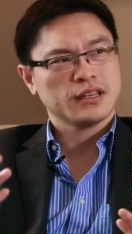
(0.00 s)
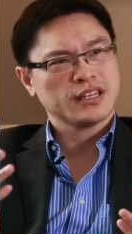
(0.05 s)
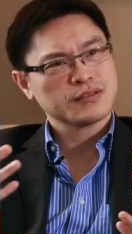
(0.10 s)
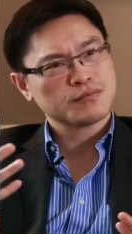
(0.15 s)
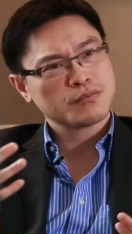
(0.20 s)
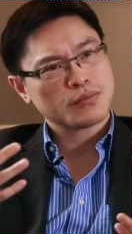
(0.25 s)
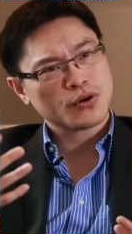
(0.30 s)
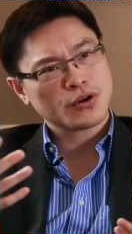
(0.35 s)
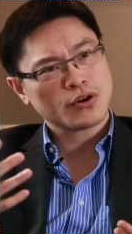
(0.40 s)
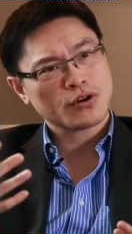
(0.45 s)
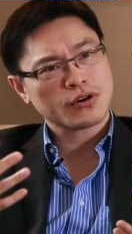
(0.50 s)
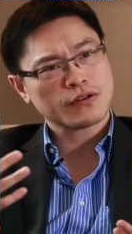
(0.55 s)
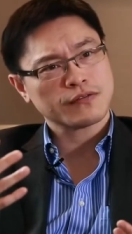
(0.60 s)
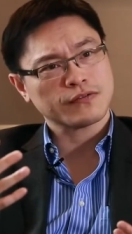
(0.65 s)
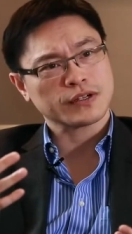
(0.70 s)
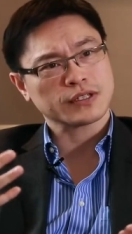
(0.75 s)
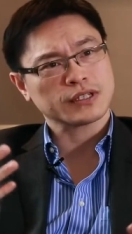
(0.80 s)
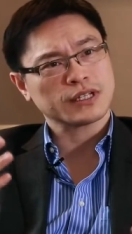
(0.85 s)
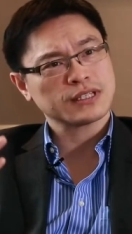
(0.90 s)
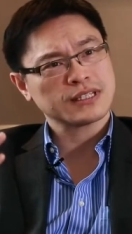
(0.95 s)
And that's
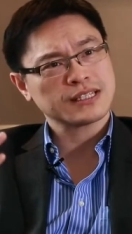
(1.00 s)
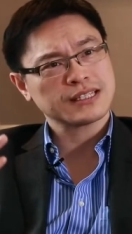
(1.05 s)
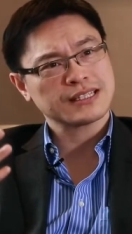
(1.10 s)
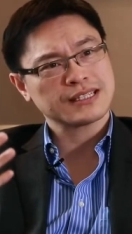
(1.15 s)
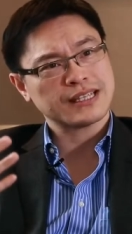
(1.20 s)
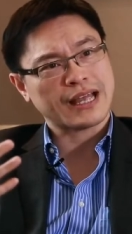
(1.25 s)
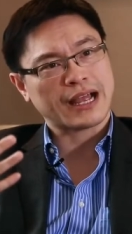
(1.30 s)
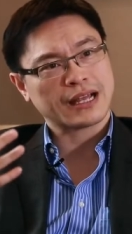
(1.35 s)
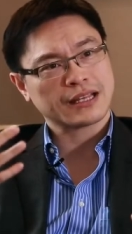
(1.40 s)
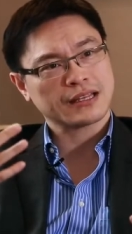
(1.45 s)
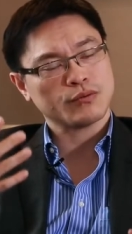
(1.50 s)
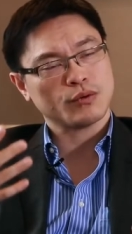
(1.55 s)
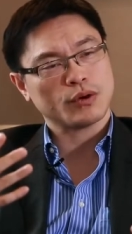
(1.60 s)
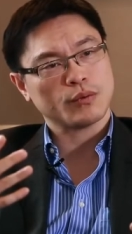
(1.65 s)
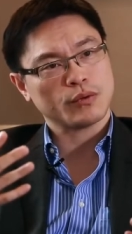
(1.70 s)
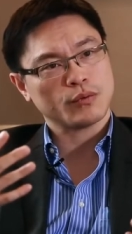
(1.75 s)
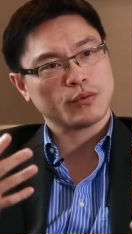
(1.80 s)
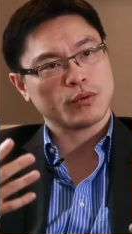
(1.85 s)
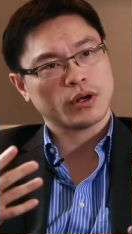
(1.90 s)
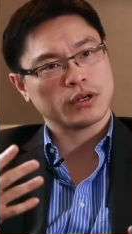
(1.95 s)
perfect. That's exactly
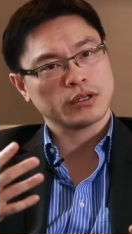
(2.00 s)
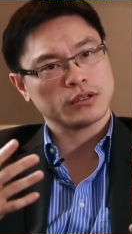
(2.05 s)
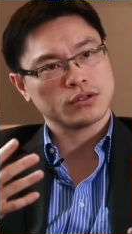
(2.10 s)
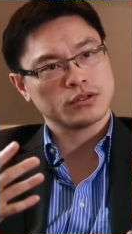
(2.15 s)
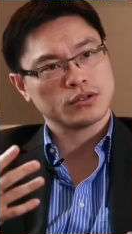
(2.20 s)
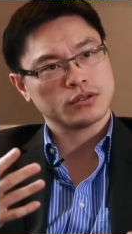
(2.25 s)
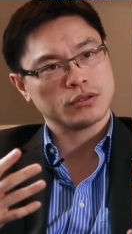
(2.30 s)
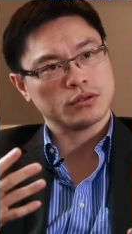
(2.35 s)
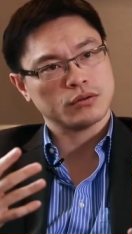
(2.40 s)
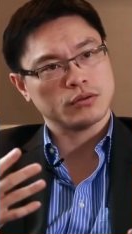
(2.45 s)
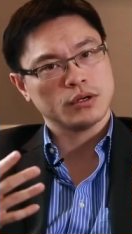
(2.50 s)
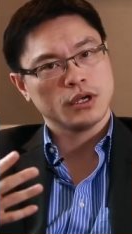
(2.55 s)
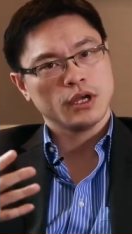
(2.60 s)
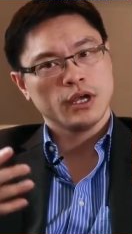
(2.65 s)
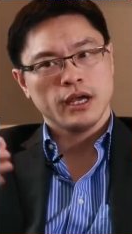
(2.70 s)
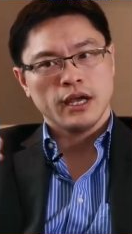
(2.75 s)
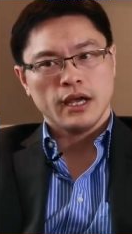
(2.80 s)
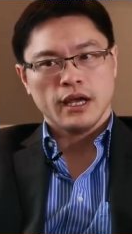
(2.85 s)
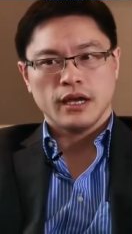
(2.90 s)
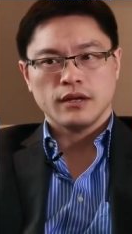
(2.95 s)
what we want to do.
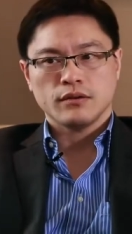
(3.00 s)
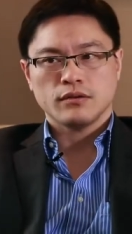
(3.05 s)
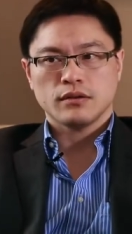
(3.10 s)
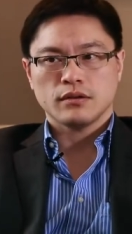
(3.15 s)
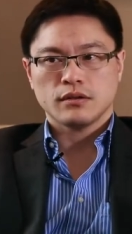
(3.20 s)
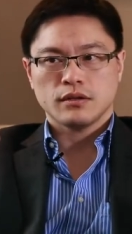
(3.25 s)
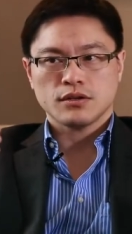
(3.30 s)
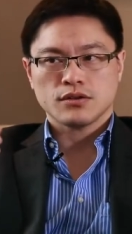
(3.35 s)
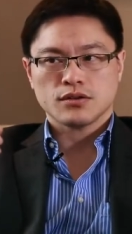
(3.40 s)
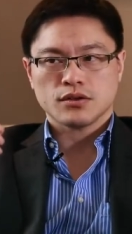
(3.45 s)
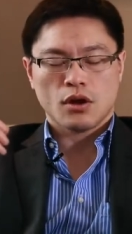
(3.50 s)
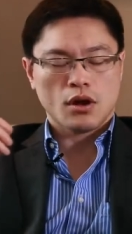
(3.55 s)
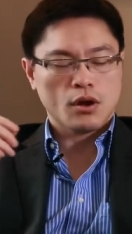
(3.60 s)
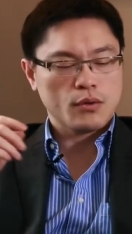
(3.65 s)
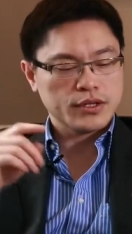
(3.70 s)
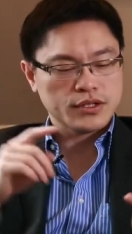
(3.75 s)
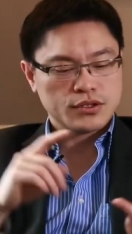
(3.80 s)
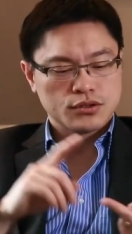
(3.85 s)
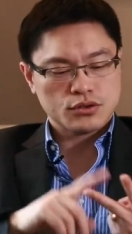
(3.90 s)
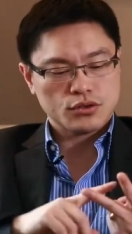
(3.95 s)
And there's
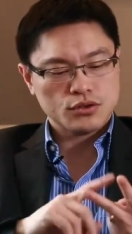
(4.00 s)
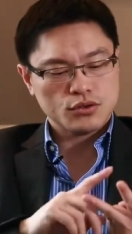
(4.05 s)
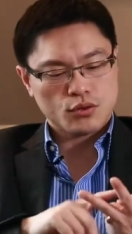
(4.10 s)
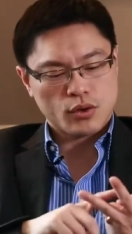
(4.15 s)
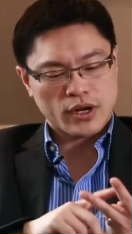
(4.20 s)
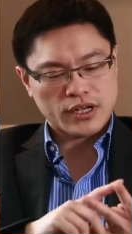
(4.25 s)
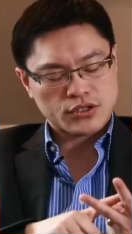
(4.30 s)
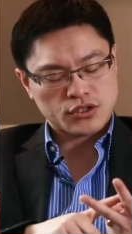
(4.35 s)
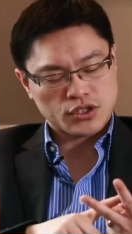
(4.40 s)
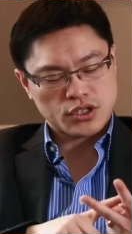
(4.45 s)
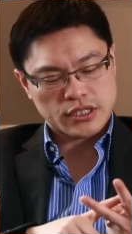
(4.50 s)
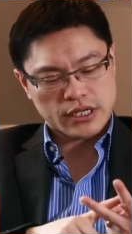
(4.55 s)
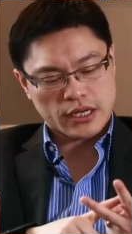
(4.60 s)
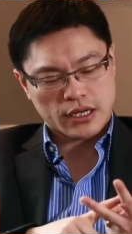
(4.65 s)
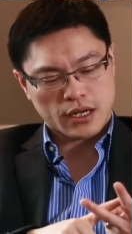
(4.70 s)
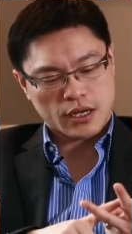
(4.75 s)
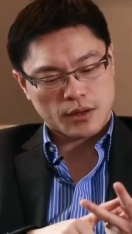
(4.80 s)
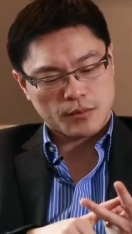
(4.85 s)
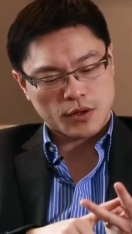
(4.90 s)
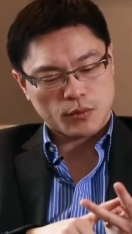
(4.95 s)
always two questions
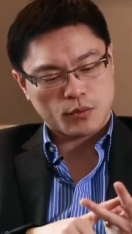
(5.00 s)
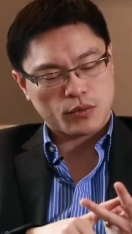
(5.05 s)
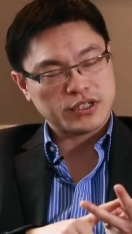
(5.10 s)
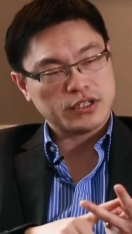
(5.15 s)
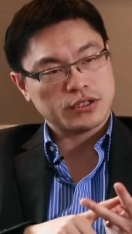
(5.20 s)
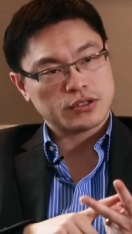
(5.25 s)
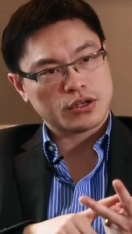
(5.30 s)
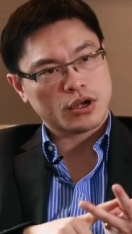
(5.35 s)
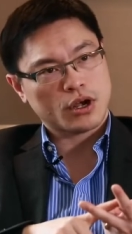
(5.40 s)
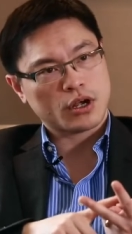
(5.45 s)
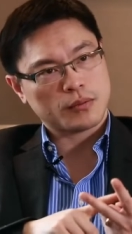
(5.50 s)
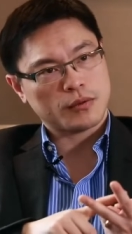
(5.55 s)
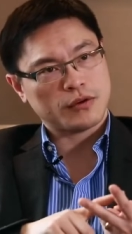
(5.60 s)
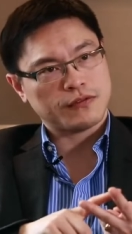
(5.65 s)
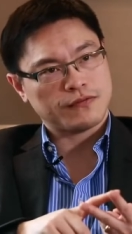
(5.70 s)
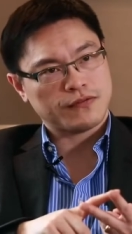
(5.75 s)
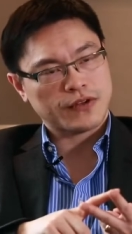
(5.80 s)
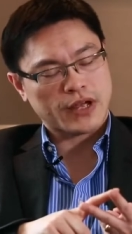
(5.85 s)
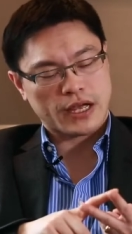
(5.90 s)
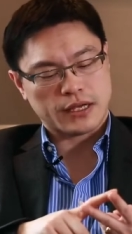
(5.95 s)
that come up when you talk
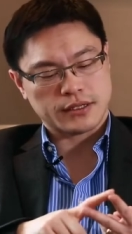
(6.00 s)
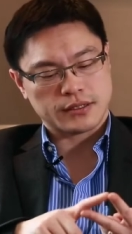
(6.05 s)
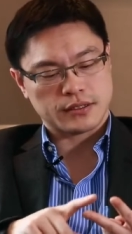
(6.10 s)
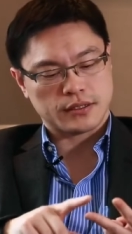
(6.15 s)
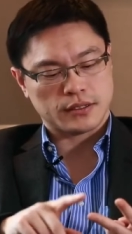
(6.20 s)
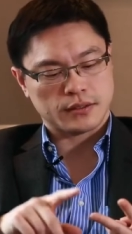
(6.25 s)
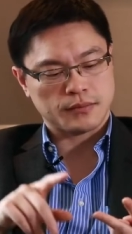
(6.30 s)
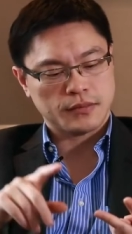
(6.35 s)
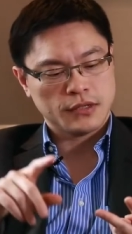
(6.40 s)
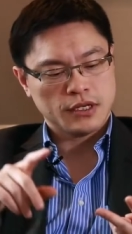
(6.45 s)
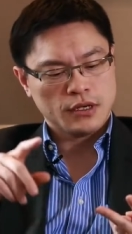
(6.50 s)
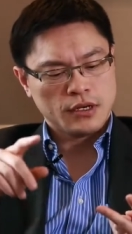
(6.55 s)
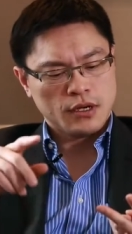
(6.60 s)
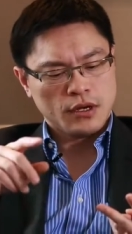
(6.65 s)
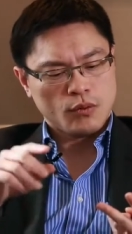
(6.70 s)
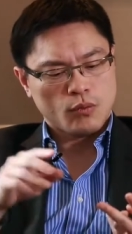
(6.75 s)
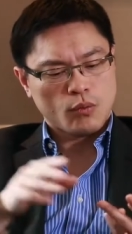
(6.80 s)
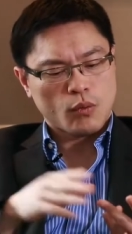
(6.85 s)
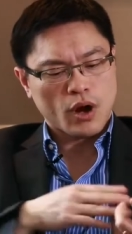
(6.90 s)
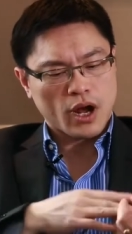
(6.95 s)
about fasting.
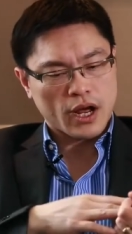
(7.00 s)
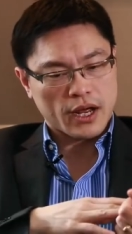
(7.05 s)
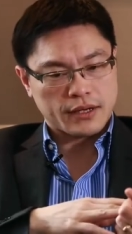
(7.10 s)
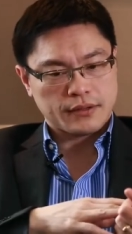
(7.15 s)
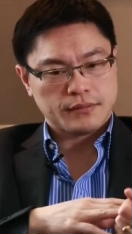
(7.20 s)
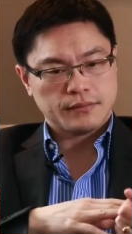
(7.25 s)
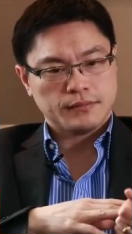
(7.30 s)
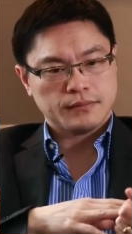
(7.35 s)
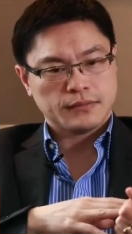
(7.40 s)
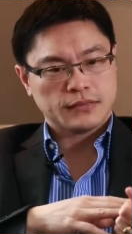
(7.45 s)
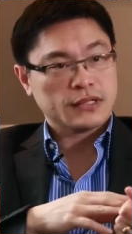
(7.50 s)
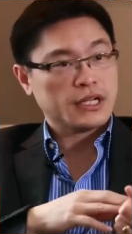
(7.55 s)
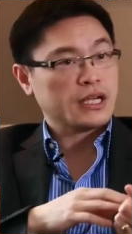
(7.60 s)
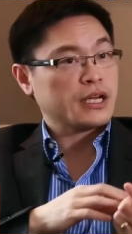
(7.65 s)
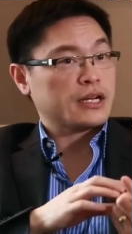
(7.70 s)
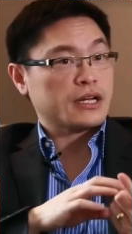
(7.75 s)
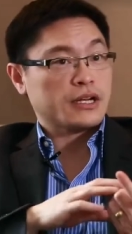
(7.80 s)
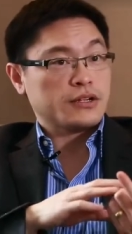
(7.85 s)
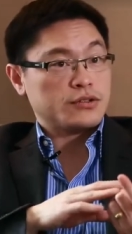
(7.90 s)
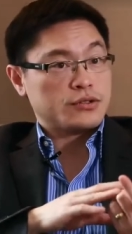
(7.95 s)
One,
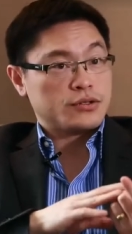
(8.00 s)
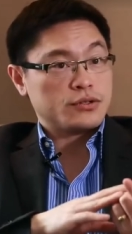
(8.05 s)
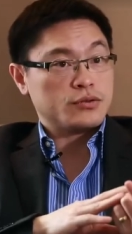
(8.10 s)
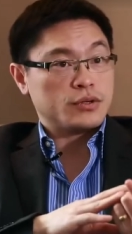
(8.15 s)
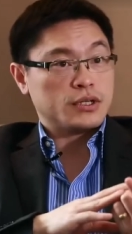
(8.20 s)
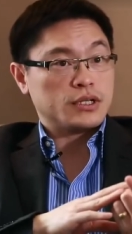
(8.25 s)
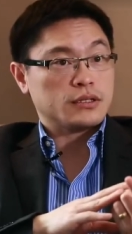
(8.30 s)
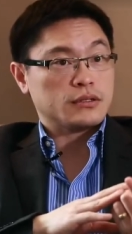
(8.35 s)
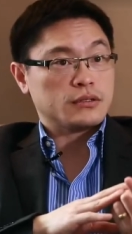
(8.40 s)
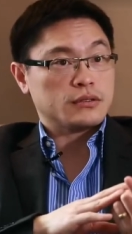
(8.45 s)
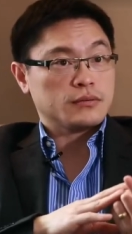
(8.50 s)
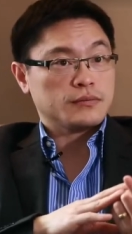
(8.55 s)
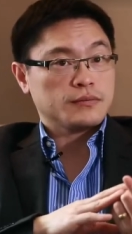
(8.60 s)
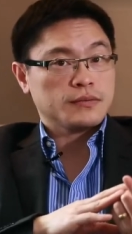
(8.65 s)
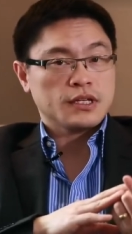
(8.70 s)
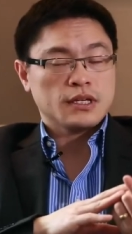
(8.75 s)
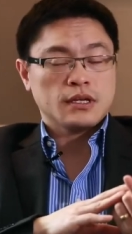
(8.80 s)
can I do it?